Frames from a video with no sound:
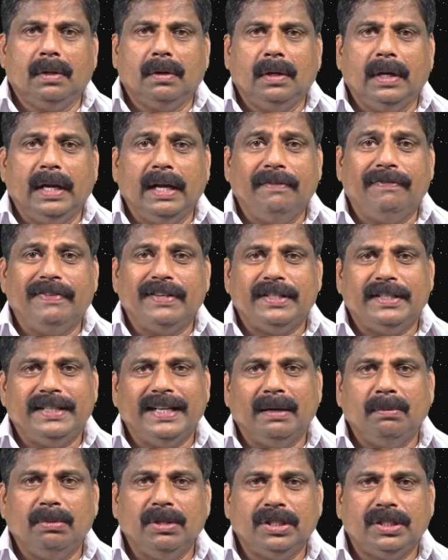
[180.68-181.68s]
life
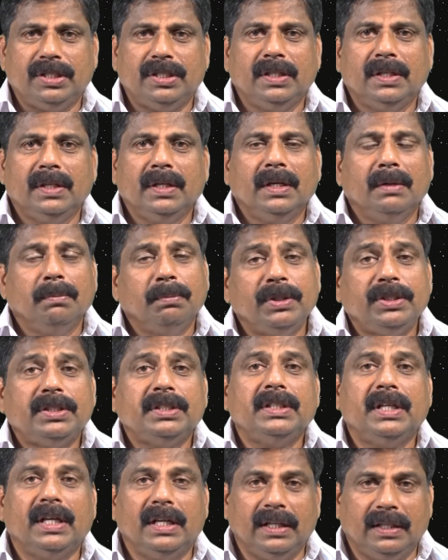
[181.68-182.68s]
established
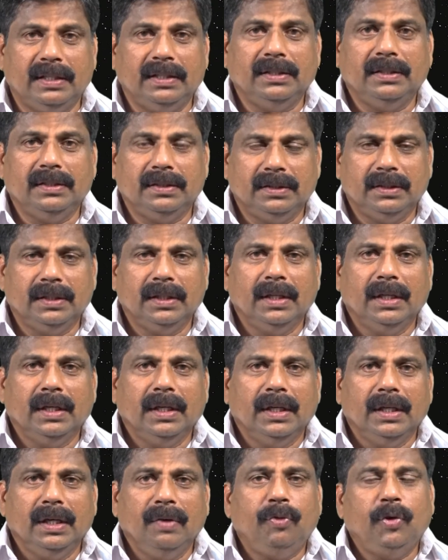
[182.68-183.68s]
personalities,
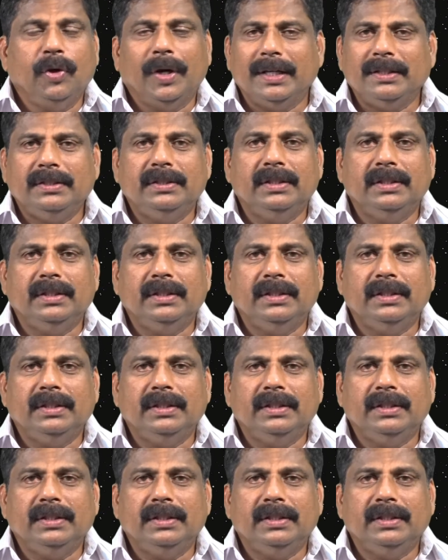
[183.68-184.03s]
if you ask